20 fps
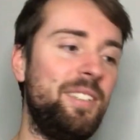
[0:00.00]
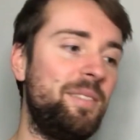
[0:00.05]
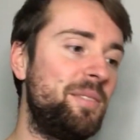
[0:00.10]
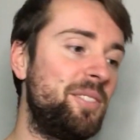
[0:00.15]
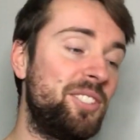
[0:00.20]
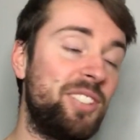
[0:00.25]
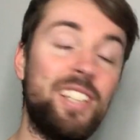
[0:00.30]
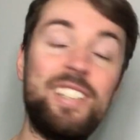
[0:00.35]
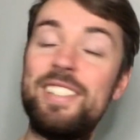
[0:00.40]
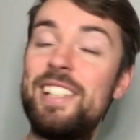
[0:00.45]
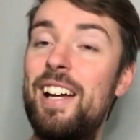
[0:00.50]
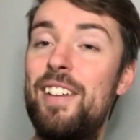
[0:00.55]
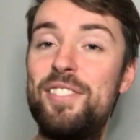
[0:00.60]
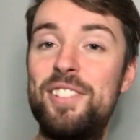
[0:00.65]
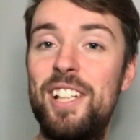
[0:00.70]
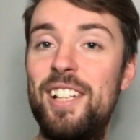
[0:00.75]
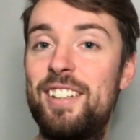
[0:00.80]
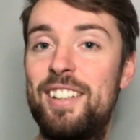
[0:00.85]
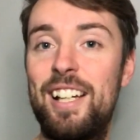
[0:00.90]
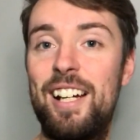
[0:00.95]
Since I've
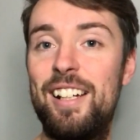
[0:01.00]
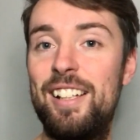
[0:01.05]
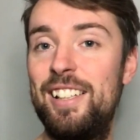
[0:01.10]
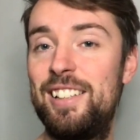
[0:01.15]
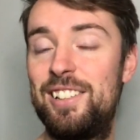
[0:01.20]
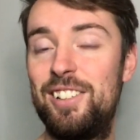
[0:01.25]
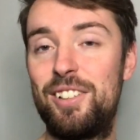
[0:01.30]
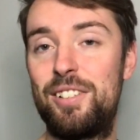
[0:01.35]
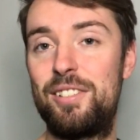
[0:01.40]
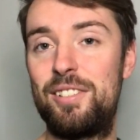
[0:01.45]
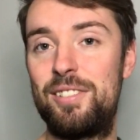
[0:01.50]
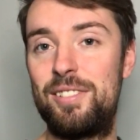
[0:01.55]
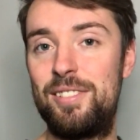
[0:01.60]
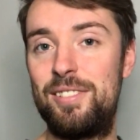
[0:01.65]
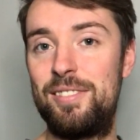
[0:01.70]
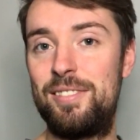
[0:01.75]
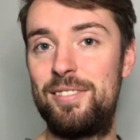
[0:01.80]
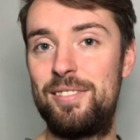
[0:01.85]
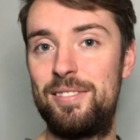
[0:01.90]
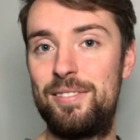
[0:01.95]
said that, he's looked
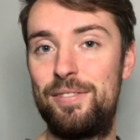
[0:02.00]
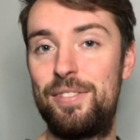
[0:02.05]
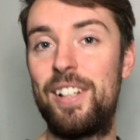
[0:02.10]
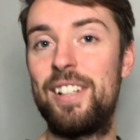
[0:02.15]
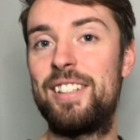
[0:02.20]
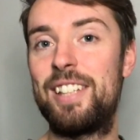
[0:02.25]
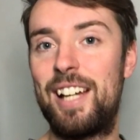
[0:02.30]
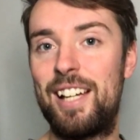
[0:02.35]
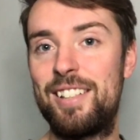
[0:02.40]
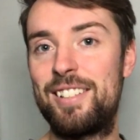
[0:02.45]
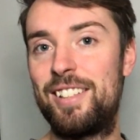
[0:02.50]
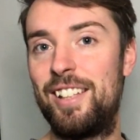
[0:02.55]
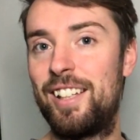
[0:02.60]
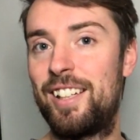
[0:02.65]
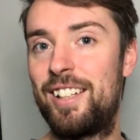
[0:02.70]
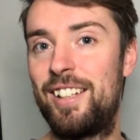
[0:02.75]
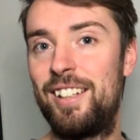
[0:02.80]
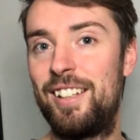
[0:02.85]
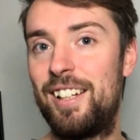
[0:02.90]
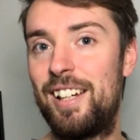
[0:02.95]

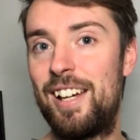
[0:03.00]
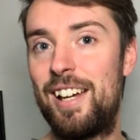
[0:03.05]
fantastic.